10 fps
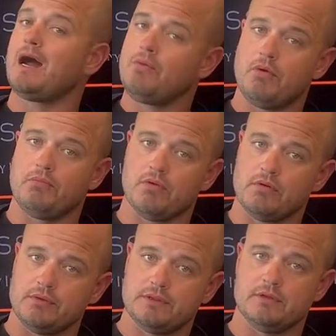I won't
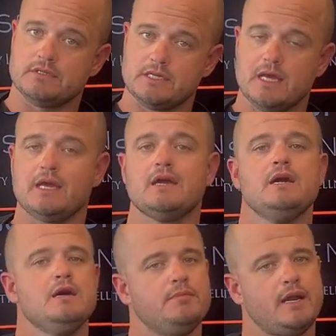bore with you today,
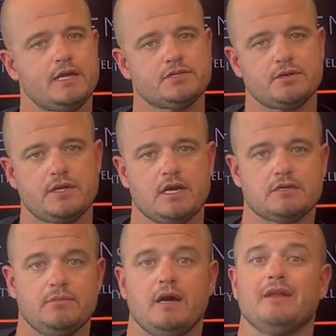but ask your
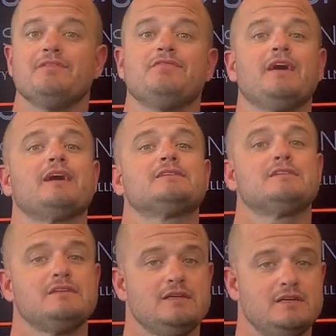doctor about it. In fact,
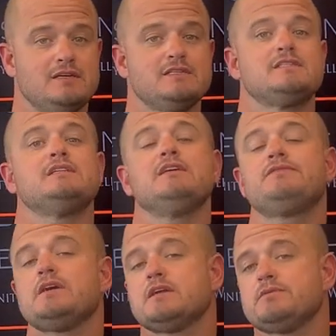see if
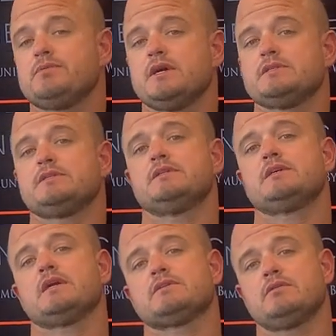Doctor Preston and
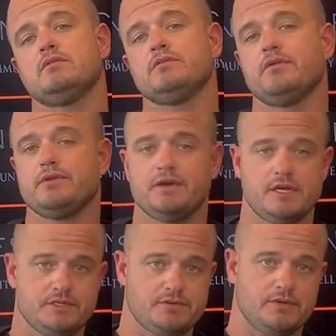Doctor Cole know their
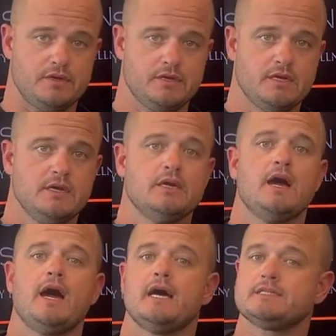history.
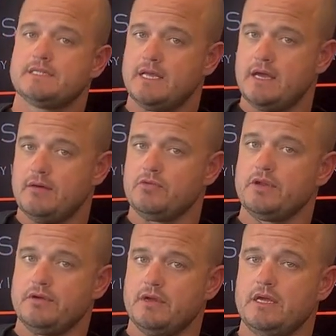Ask them when
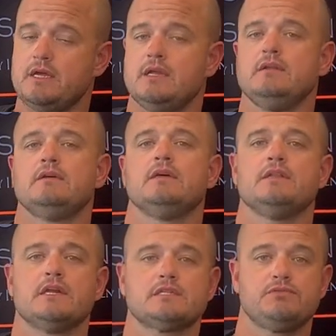you're in, in the
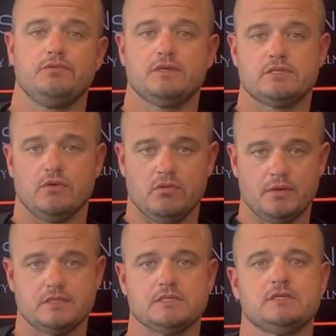next few weeks, the whole
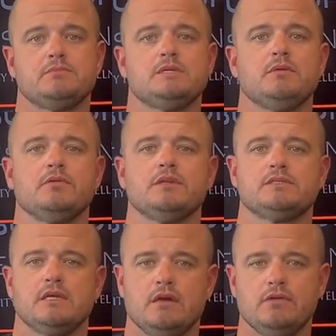month of September, to
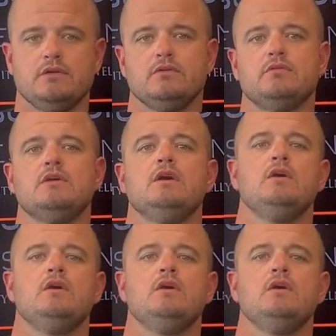tell you